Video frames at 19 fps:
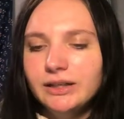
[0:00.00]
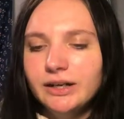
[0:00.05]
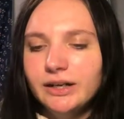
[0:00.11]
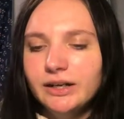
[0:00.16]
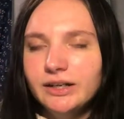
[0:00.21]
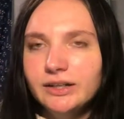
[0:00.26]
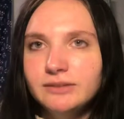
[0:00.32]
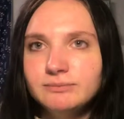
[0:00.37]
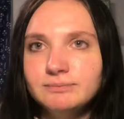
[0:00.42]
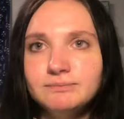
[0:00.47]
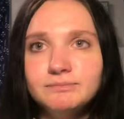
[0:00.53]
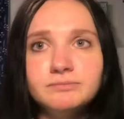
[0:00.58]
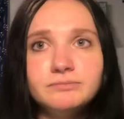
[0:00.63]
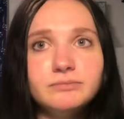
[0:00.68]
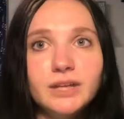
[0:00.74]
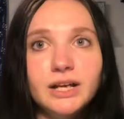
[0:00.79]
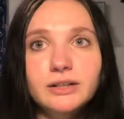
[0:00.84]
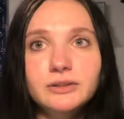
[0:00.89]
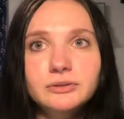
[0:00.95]
I
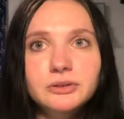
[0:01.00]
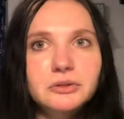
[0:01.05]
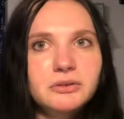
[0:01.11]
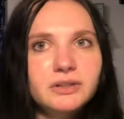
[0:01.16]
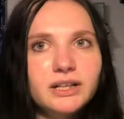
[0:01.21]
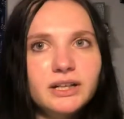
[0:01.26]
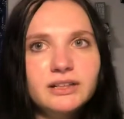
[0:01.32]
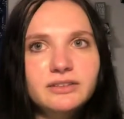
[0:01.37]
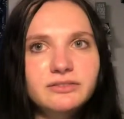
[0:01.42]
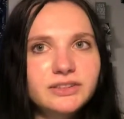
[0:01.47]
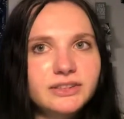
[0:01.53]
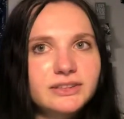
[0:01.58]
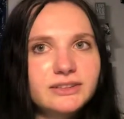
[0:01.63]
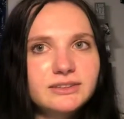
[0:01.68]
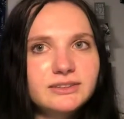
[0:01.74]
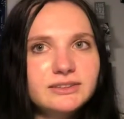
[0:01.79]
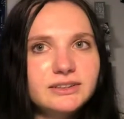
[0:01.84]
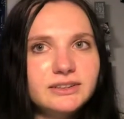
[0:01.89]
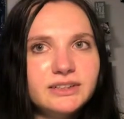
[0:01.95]
don't know what kind of
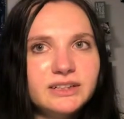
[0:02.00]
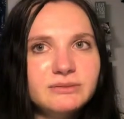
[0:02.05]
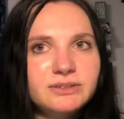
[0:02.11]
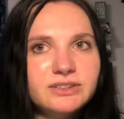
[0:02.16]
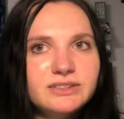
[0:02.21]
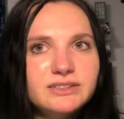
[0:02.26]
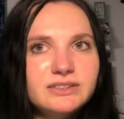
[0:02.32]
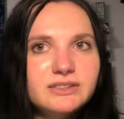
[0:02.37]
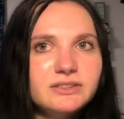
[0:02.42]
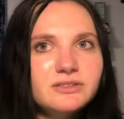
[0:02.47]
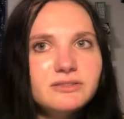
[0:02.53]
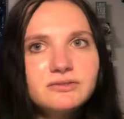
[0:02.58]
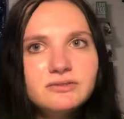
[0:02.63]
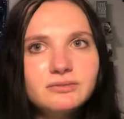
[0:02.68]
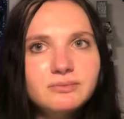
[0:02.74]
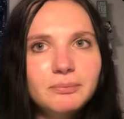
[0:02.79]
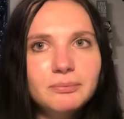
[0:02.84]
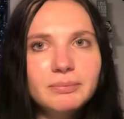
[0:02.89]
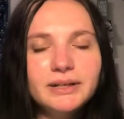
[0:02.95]
videos are coming soon,
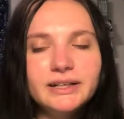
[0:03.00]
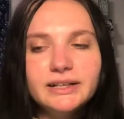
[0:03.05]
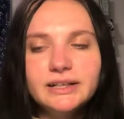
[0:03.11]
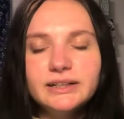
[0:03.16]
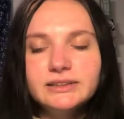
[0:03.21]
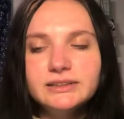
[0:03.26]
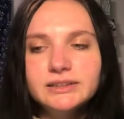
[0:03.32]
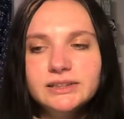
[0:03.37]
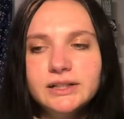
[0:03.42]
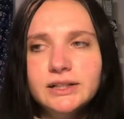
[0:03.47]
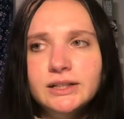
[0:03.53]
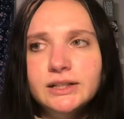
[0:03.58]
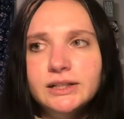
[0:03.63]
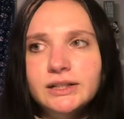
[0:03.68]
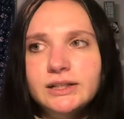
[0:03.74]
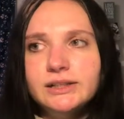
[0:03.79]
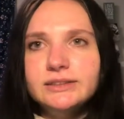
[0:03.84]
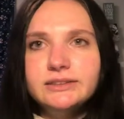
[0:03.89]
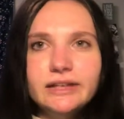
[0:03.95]
but
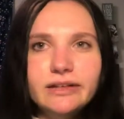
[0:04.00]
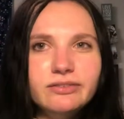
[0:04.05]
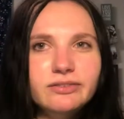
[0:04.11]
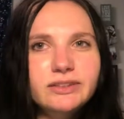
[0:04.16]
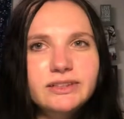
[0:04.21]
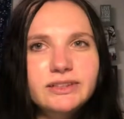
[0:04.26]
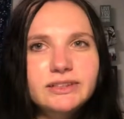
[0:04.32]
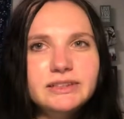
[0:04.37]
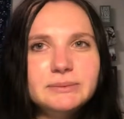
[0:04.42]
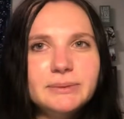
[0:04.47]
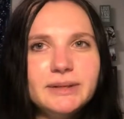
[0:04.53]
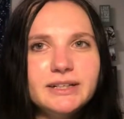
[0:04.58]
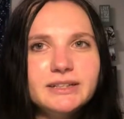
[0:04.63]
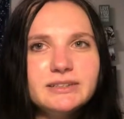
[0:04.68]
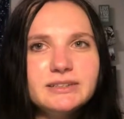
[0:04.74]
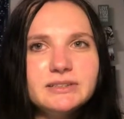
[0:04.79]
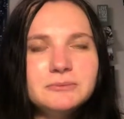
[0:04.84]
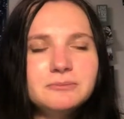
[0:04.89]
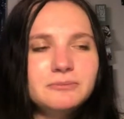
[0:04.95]
definitely expect
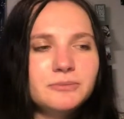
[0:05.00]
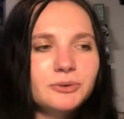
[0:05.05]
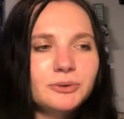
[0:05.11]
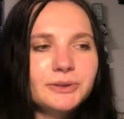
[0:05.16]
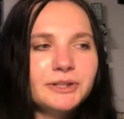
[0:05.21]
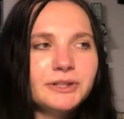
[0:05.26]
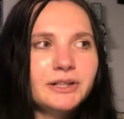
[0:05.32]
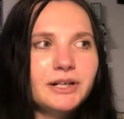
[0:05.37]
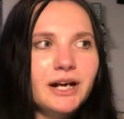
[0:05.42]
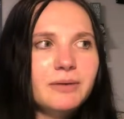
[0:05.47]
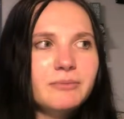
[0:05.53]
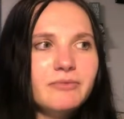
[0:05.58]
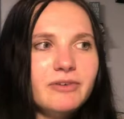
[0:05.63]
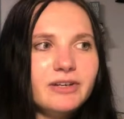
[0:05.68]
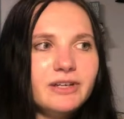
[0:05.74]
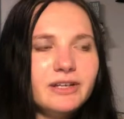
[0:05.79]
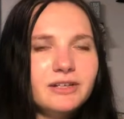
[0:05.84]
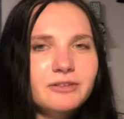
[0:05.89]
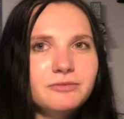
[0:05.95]
some more. I'm
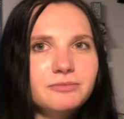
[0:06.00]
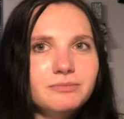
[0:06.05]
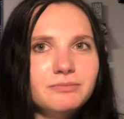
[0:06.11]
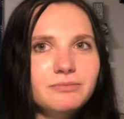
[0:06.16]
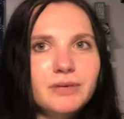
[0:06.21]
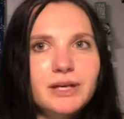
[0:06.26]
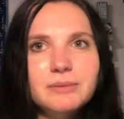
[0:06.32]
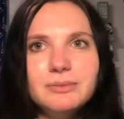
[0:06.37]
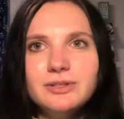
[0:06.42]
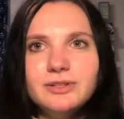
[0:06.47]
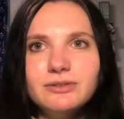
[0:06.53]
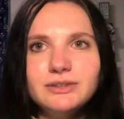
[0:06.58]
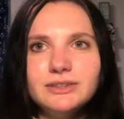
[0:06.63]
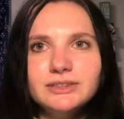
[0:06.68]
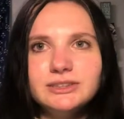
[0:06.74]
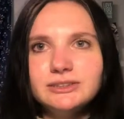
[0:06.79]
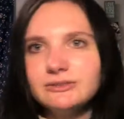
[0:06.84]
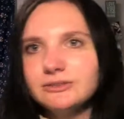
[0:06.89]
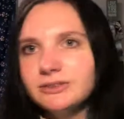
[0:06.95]
thinking of maybe doing
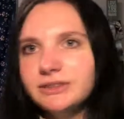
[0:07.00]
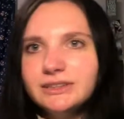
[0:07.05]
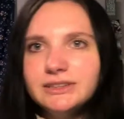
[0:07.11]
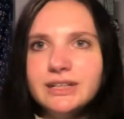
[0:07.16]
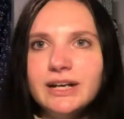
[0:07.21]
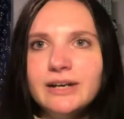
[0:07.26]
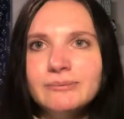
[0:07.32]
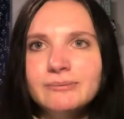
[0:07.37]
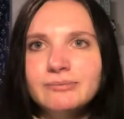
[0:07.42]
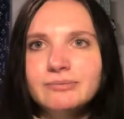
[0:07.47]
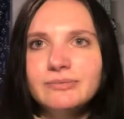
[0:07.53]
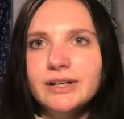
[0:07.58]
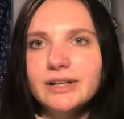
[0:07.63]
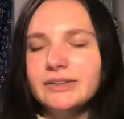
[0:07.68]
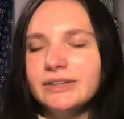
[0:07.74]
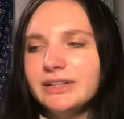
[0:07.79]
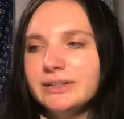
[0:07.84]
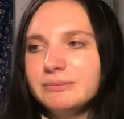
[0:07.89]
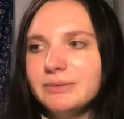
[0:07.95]
a story time
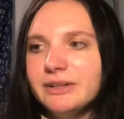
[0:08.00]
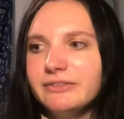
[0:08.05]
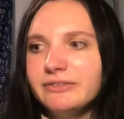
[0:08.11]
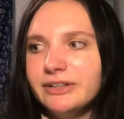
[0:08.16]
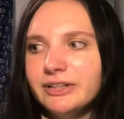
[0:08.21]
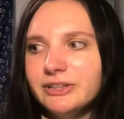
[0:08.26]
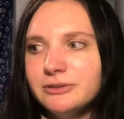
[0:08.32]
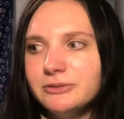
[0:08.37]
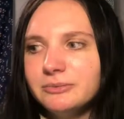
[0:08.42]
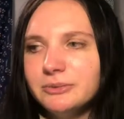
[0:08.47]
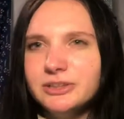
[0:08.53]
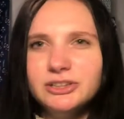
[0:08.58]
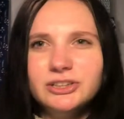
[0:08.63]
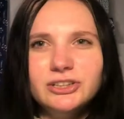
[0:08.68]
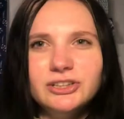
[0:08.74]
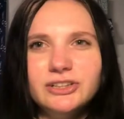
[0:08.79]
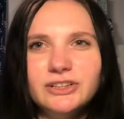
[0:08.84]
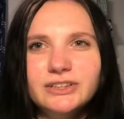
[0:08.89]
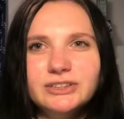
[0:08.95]
on, like, my freshman
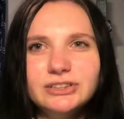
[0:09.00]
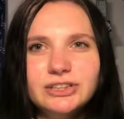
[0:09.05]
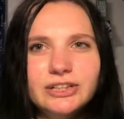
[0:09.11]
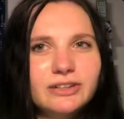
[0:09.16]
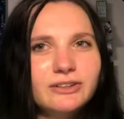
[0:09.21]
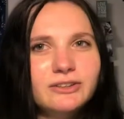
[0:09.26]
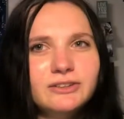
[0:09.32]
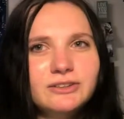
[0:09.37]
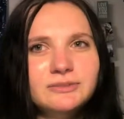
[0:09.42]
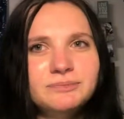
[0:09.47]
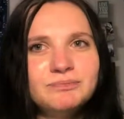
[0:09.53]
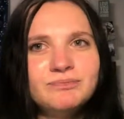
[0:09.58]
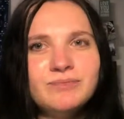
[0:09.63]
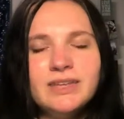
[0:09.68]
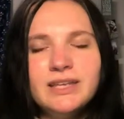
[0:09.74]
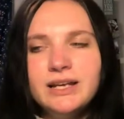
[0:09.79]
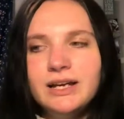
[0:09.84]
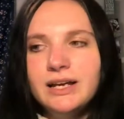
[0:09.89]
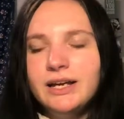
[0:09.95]
year in general.
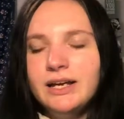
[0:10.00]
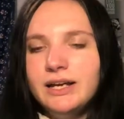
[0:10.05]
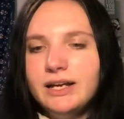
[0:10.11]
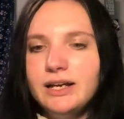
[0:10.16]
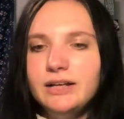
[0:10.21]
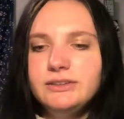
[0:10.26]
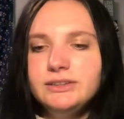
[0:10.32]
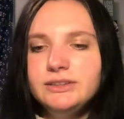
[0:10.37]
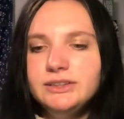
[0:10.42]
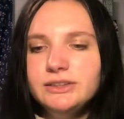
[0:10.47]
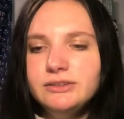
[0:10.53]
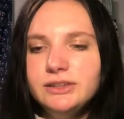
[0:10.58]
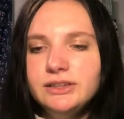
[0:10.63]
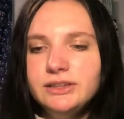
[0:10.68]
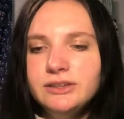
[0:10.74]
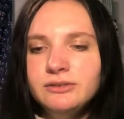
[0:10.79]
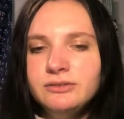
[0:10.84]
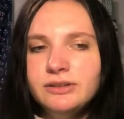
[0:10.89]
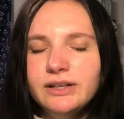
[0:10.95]
I really don't
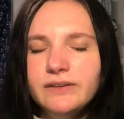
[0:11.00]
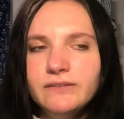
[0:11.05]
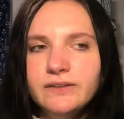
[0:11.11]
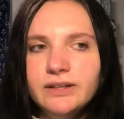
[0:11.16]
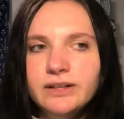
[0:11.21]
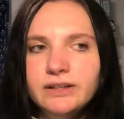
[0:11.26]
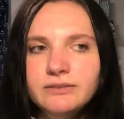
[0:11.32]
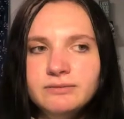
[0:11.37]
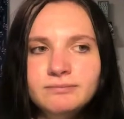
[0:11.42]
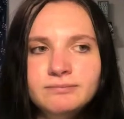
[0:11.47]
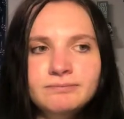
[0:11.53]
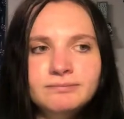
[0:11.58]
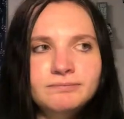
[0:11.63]
know. And then,